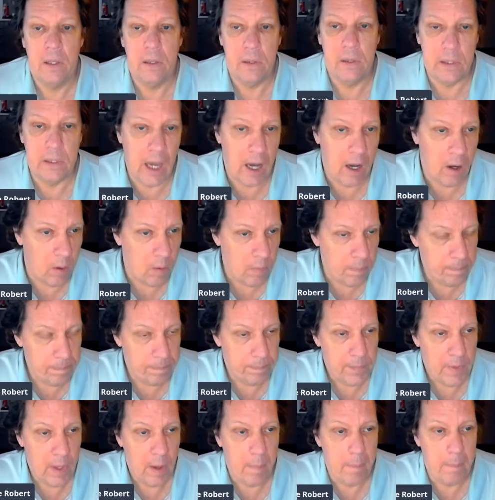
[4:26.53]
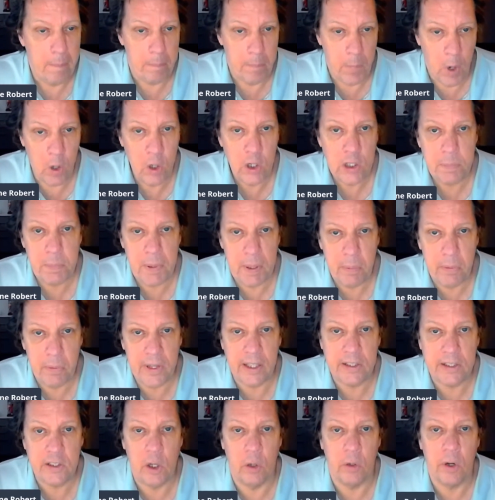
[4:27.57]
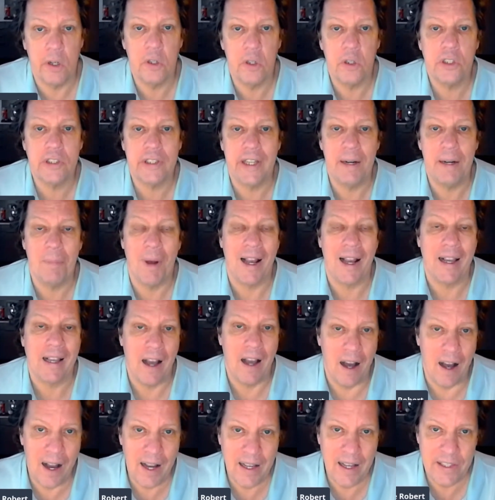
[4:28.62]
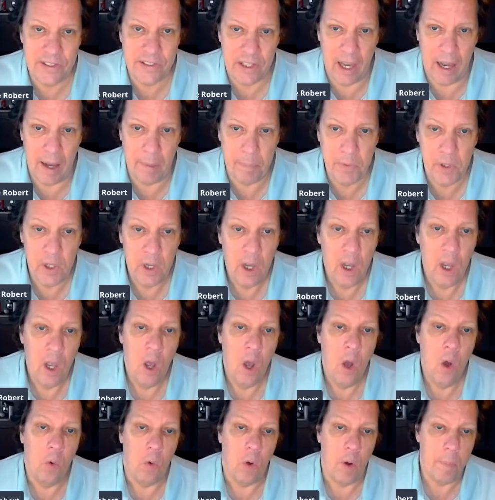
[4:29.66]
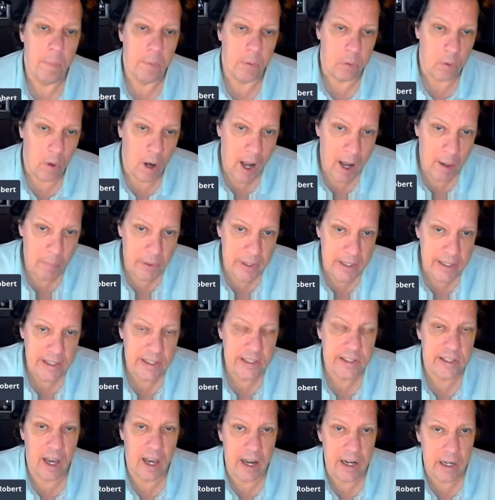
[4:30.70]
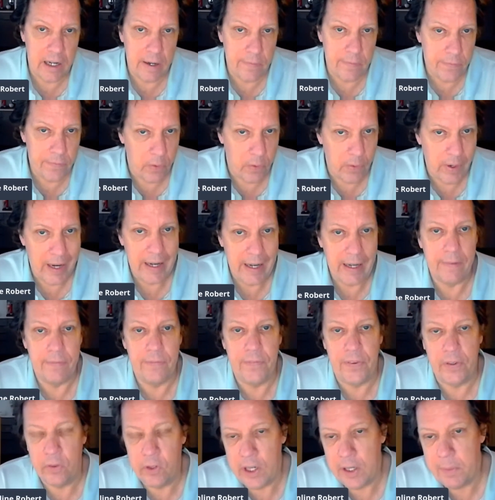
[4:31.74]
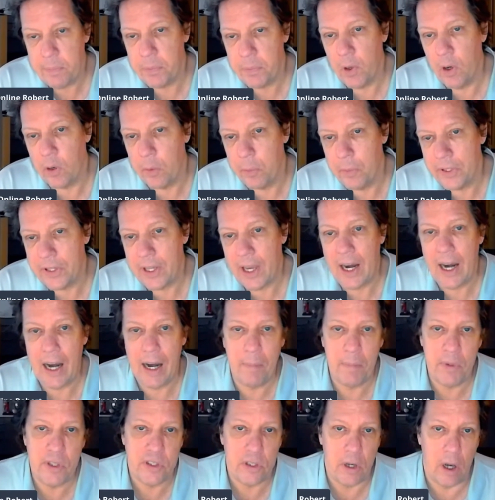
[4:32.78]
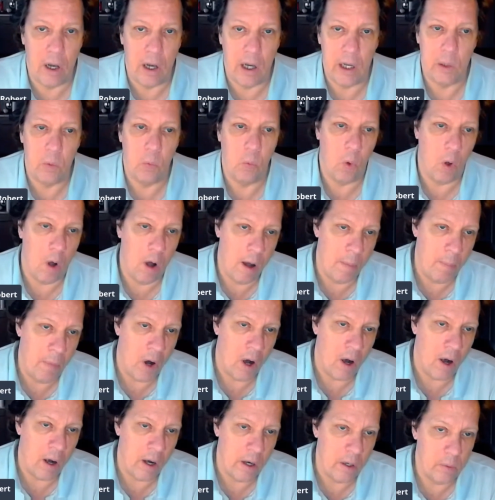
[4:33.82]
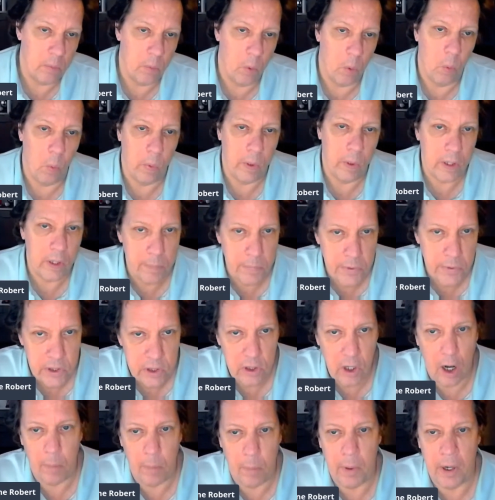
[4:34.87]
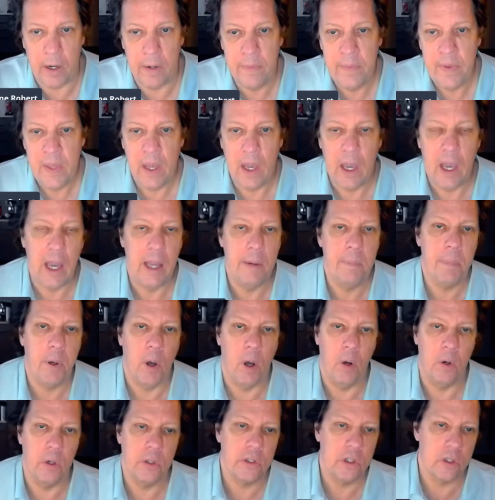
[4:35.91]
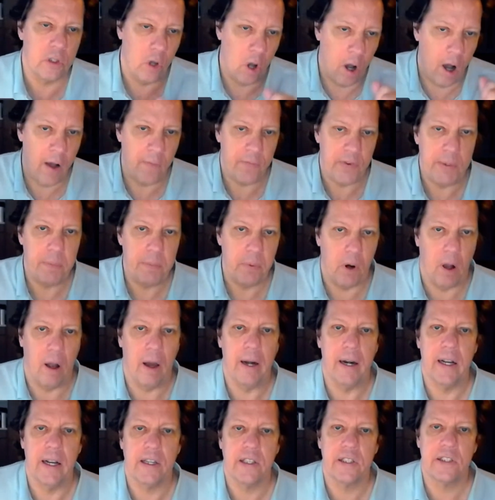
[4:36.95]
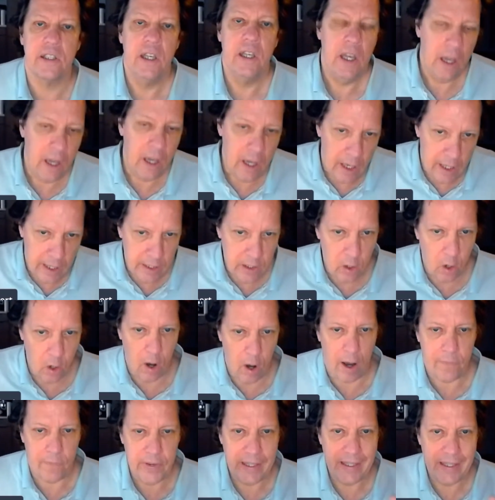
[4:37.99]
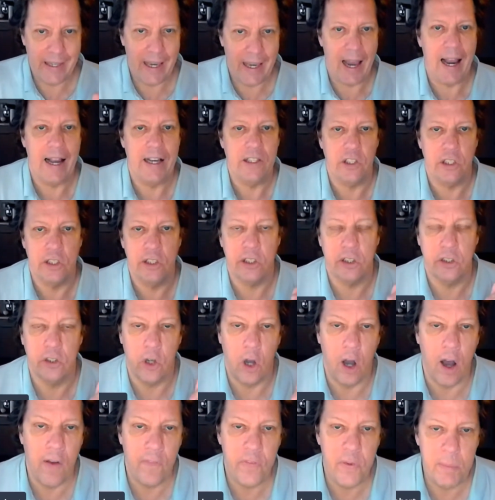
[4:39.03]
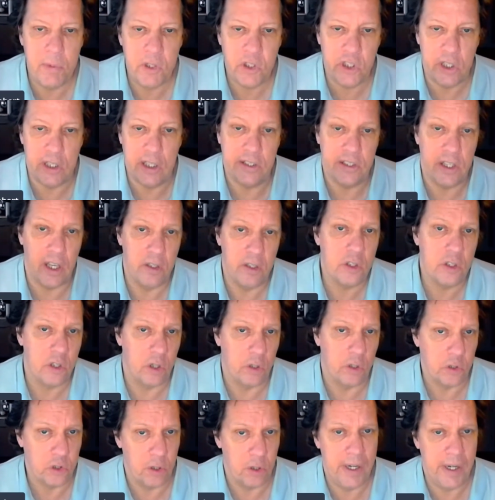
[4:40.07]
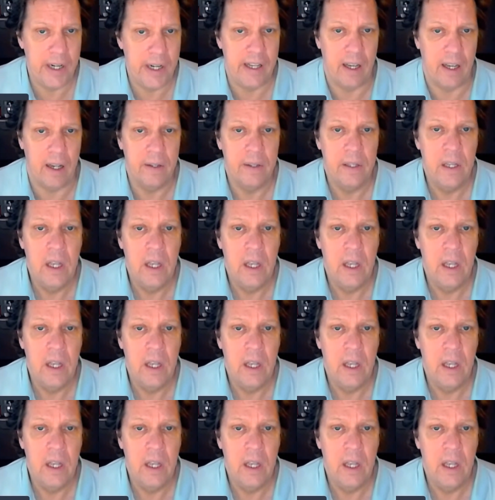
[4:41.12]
Now, most people that don't understand my concept will probably sign up for an affiliate program with Amazon, Walmart, Williams Sonoma, and post coffee products and coffee gadgets and coffee machines on their social media.